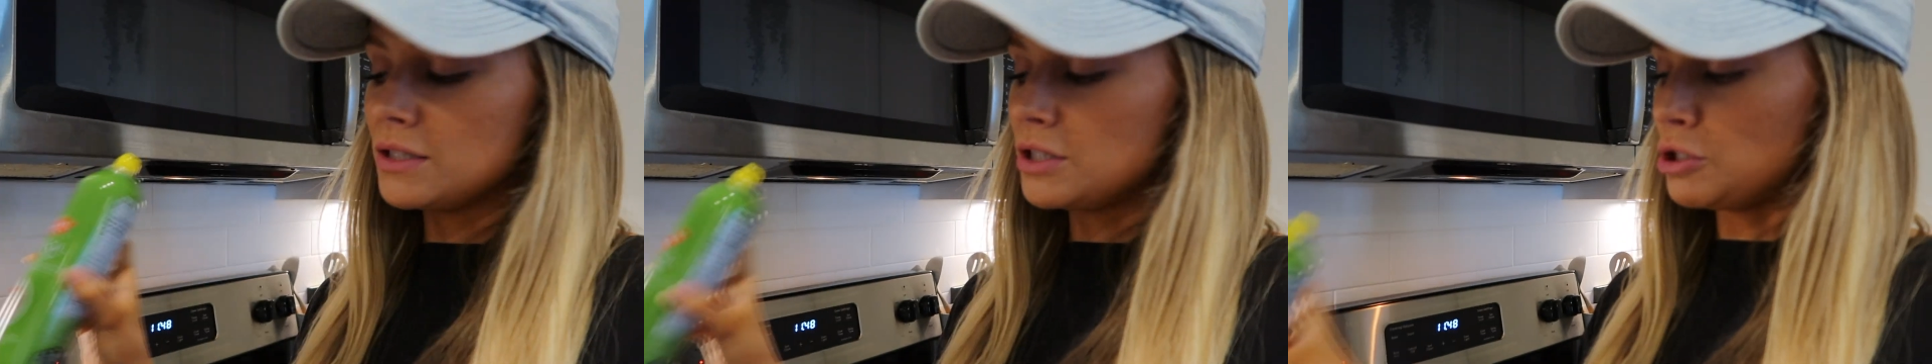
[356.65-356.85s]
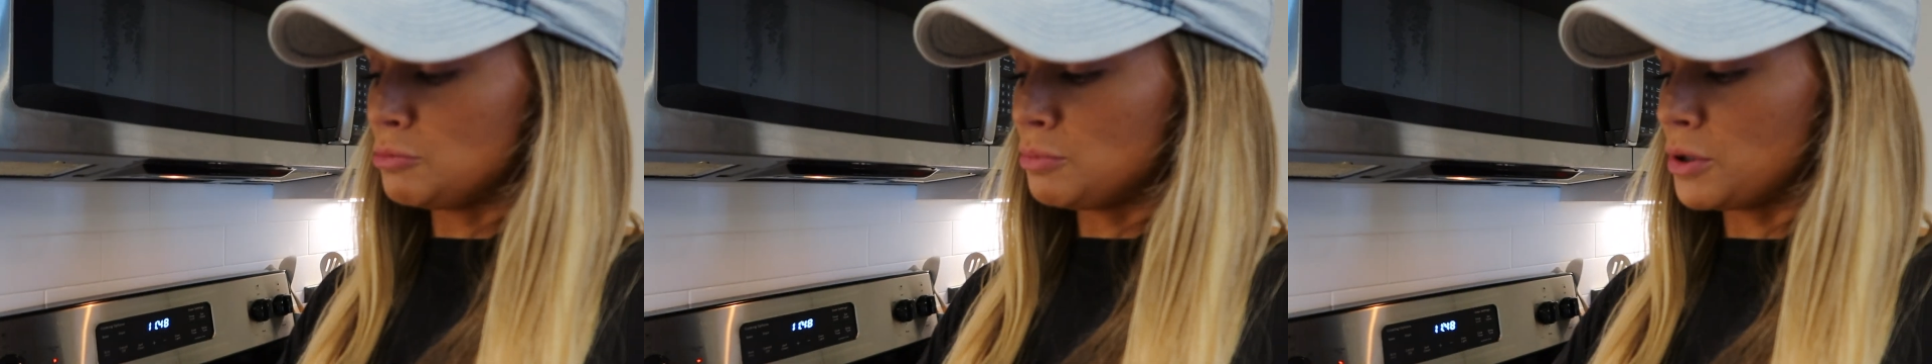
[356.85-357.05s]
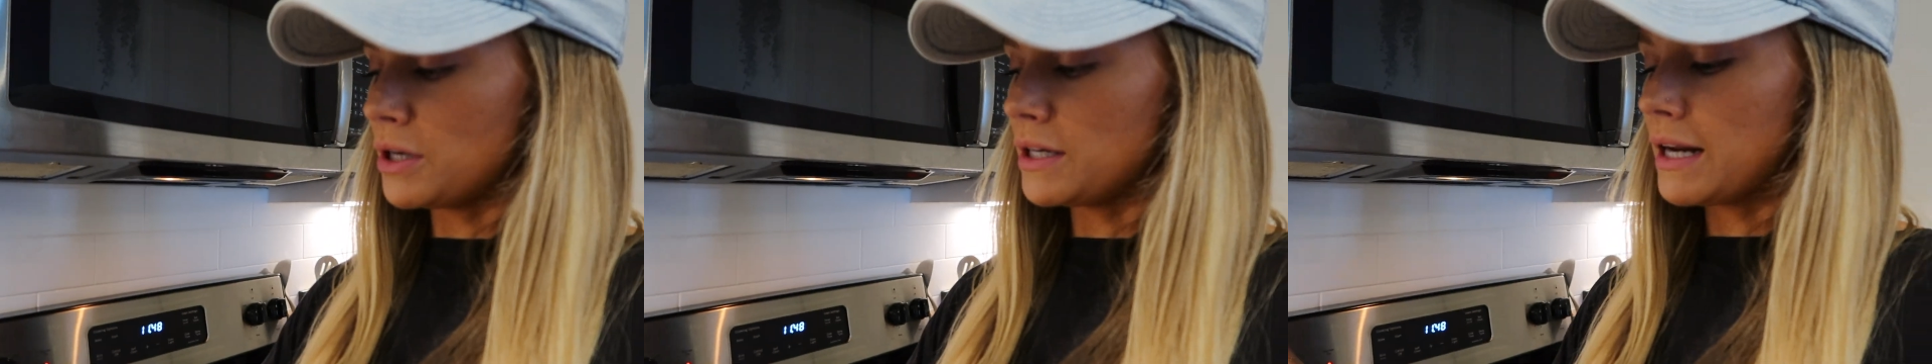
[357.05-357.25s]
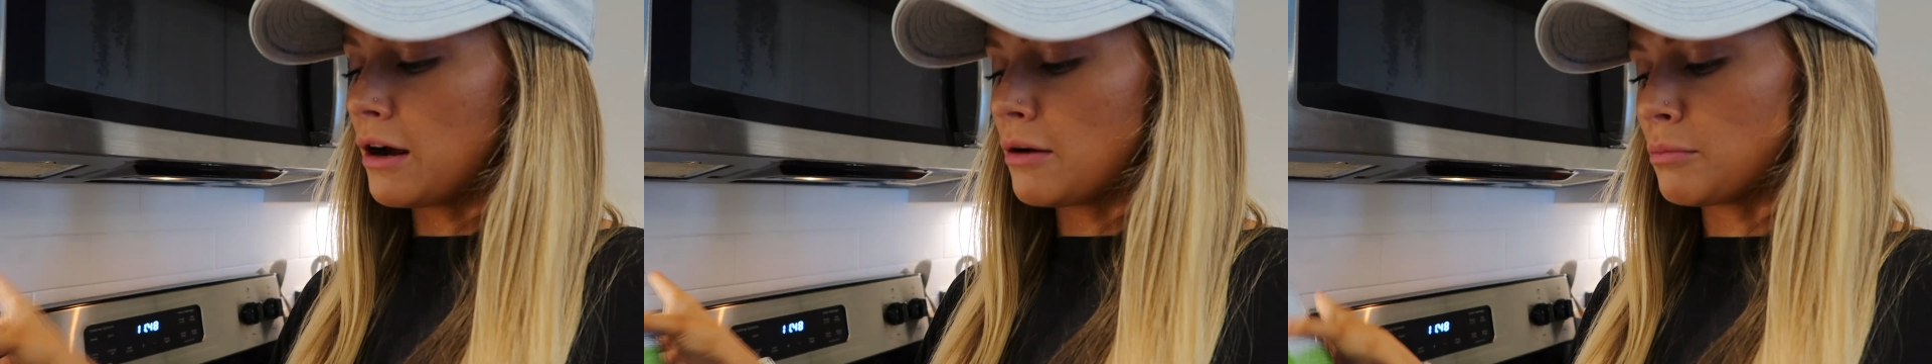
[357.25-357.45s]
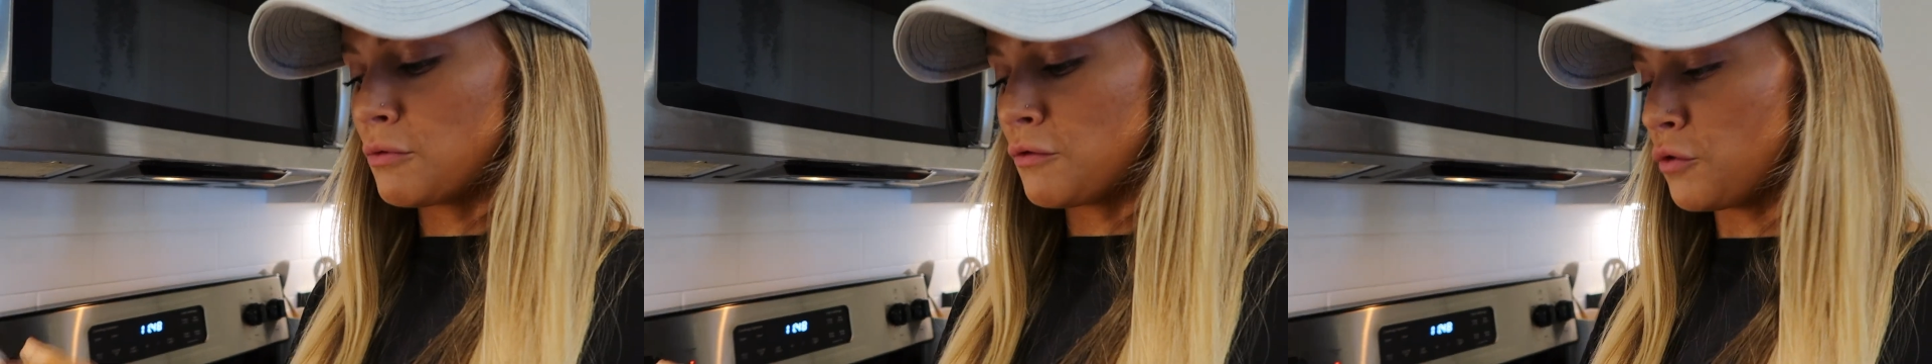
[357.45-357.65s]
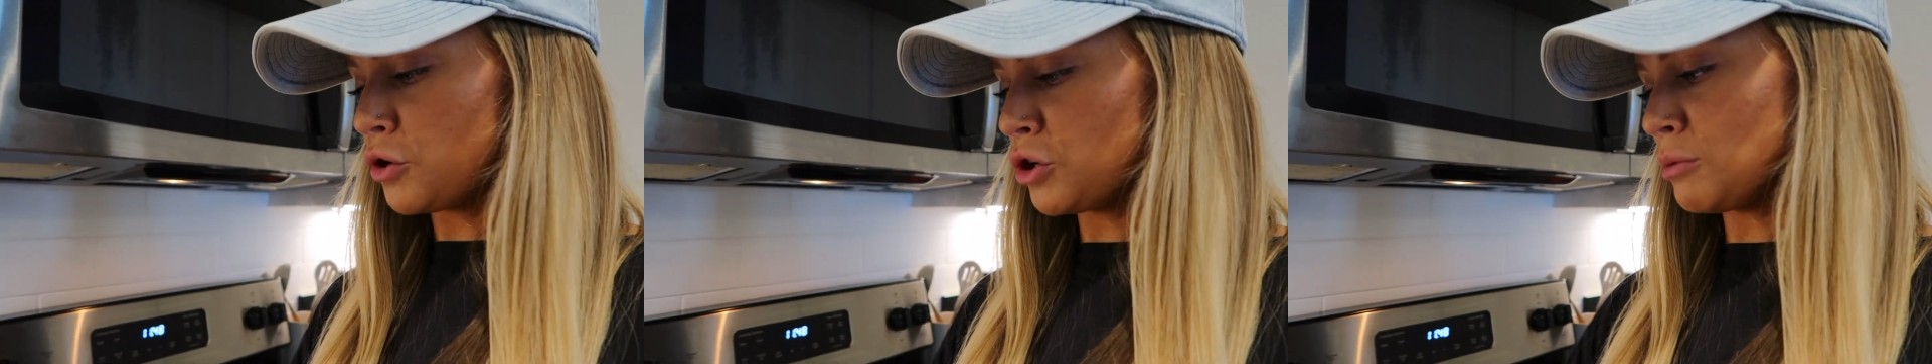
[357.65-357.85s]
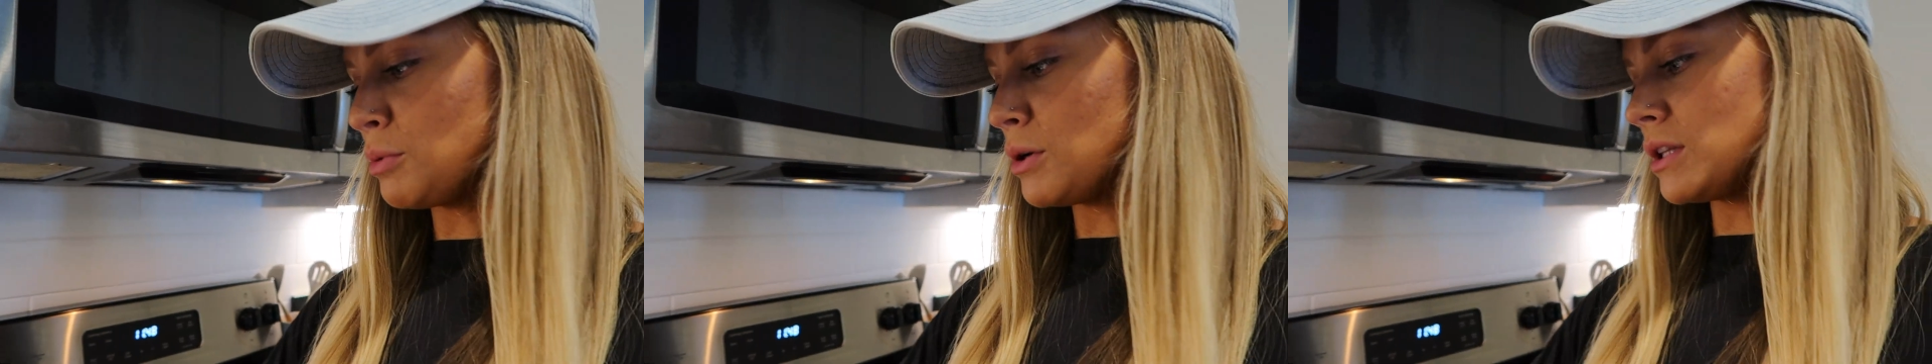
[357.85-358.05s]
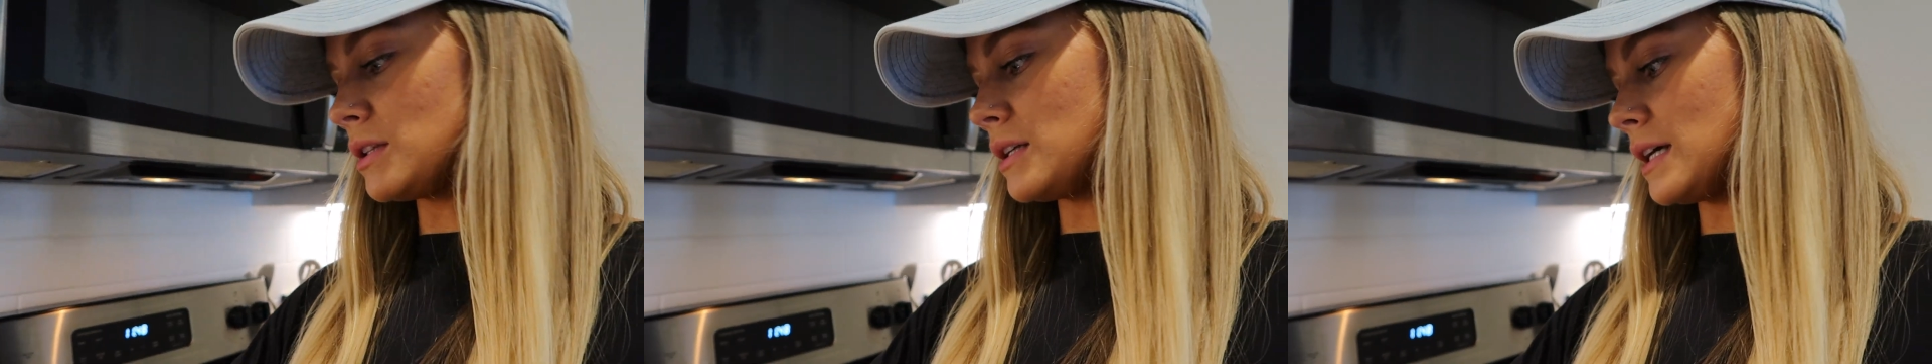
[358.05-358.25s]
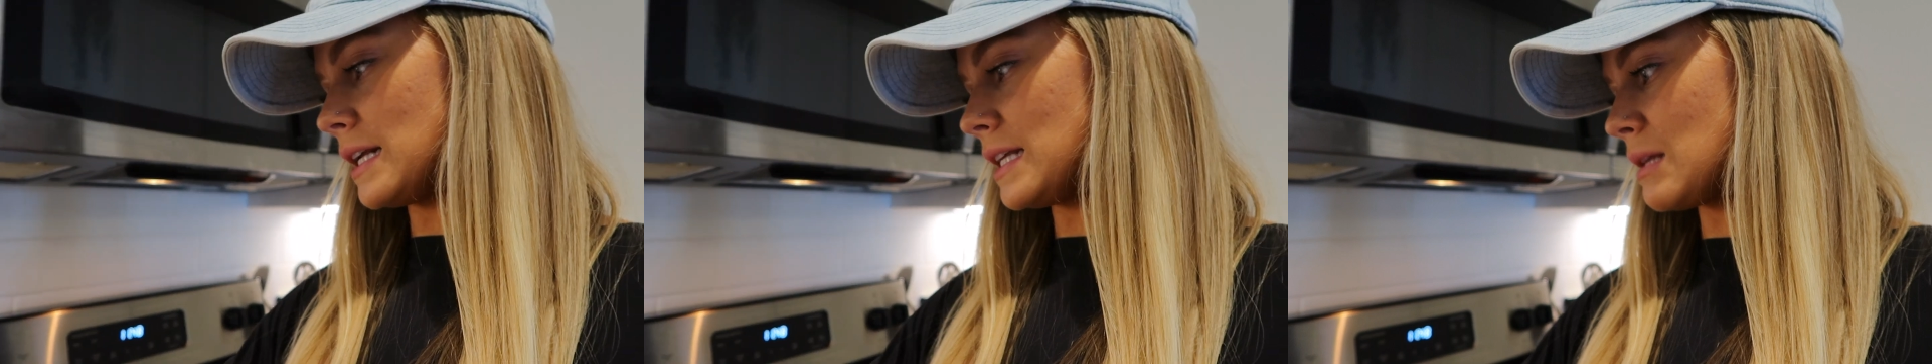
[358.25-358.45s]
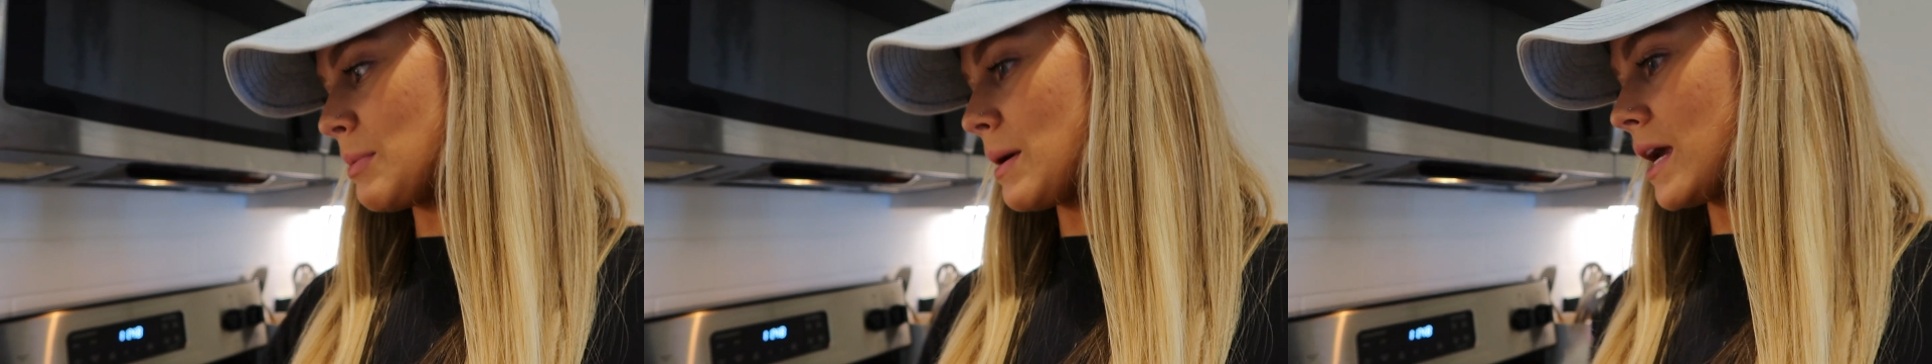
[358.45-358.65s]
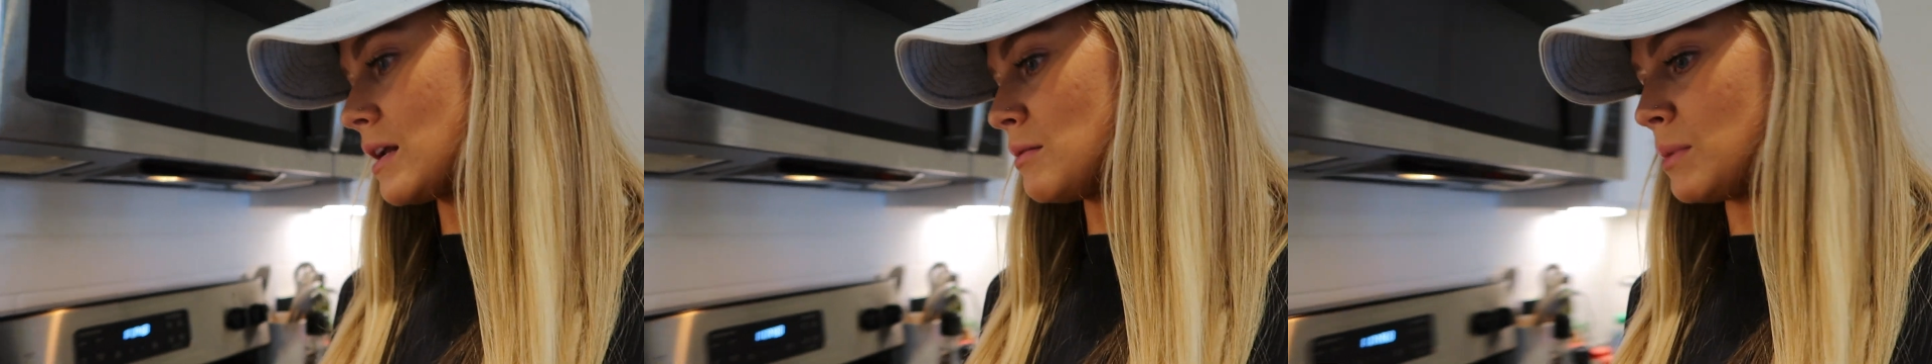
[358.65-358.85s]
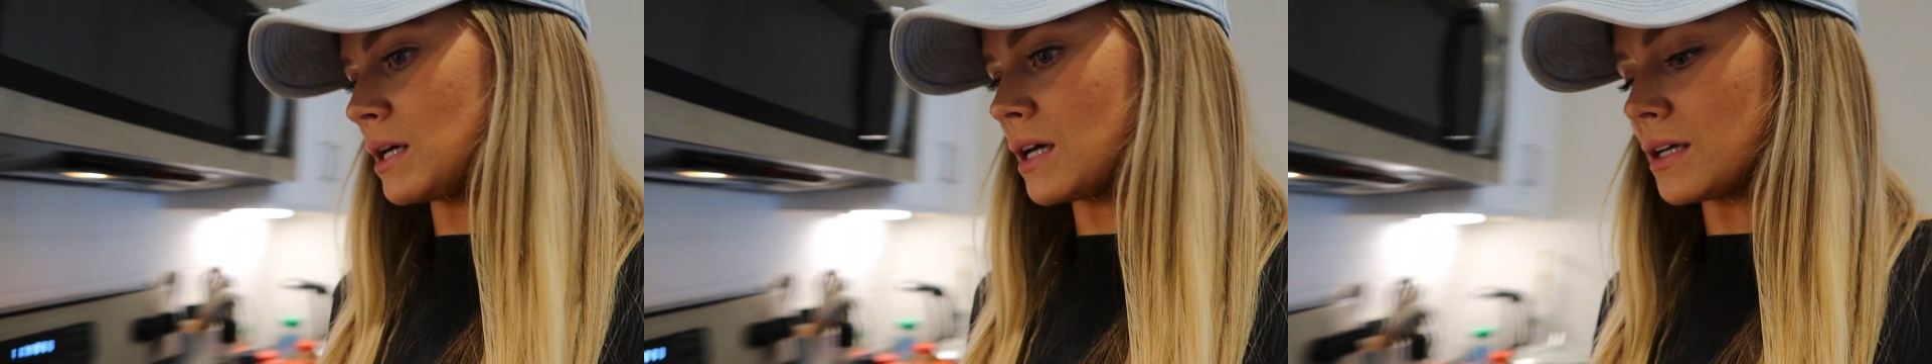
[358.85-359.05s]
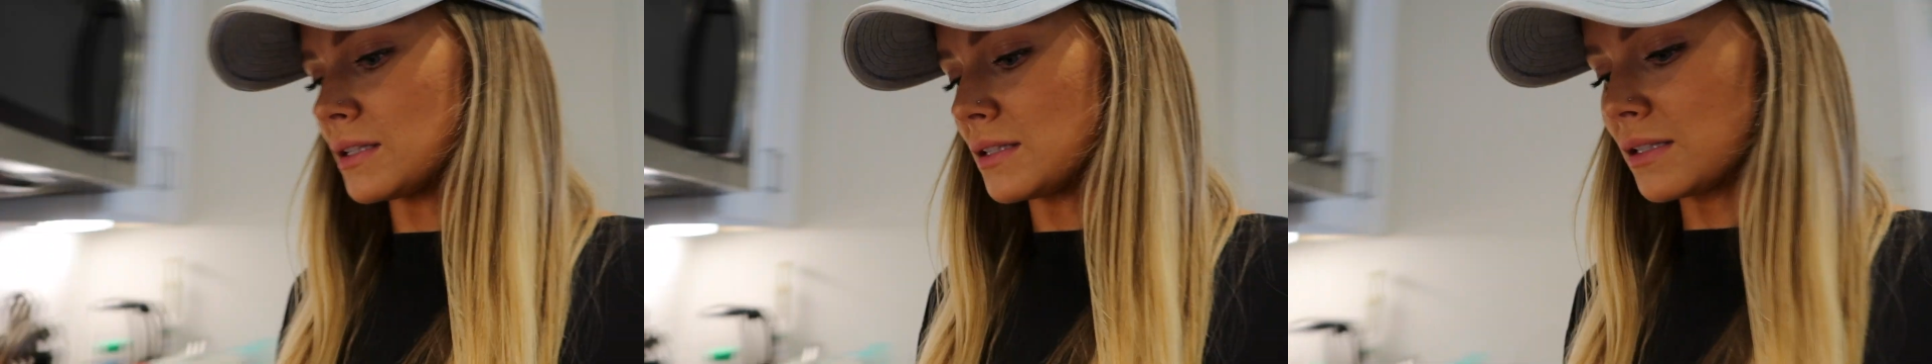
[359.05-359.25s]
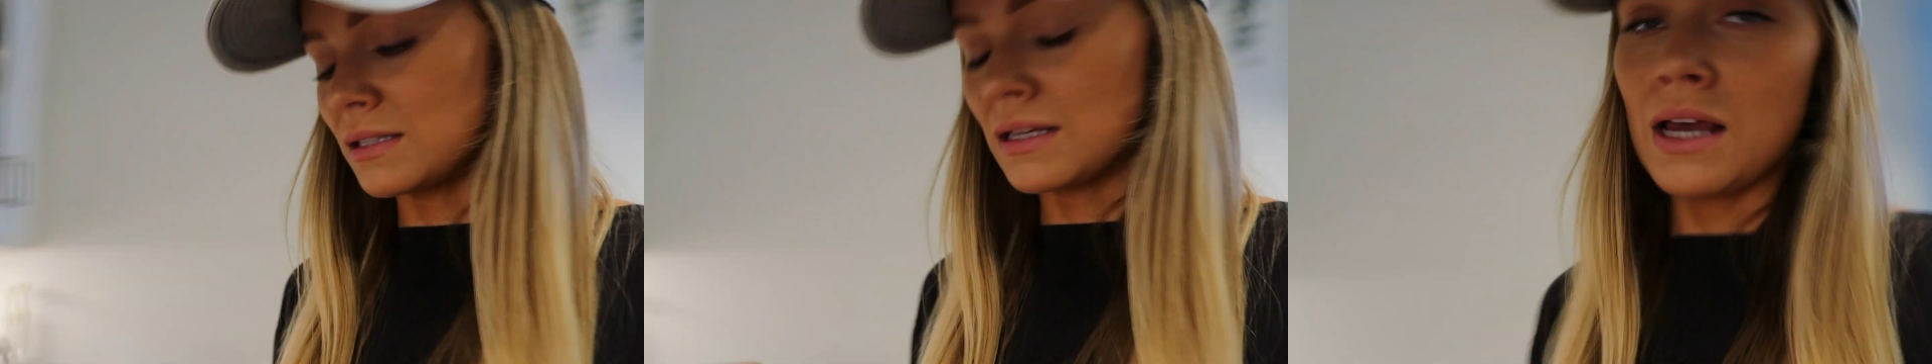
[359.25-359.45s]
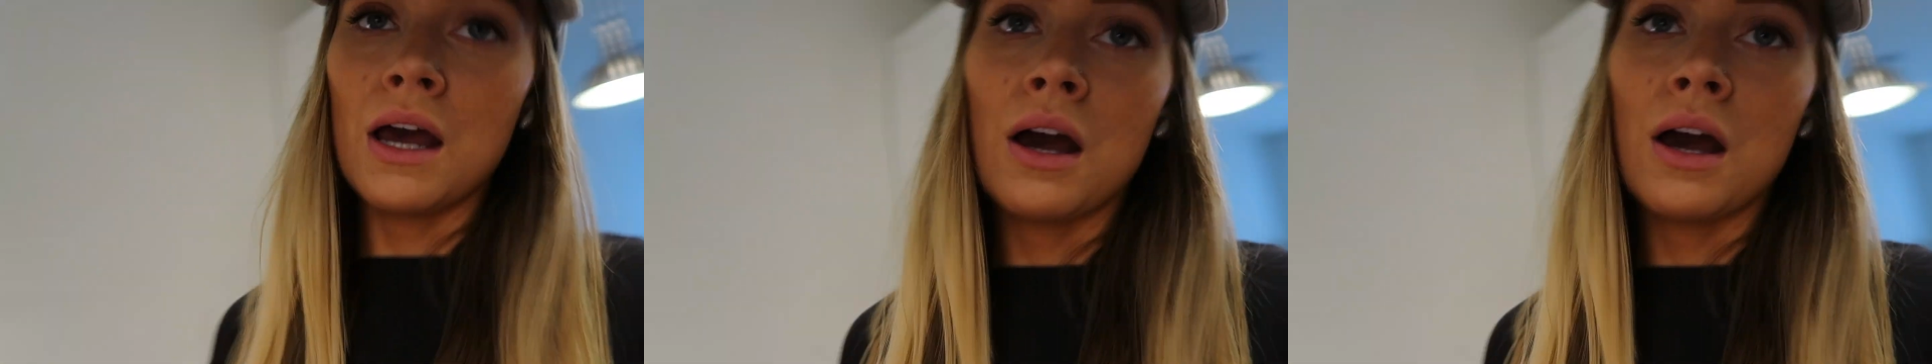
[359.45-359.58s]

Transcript: to put down before you put it in the pan, because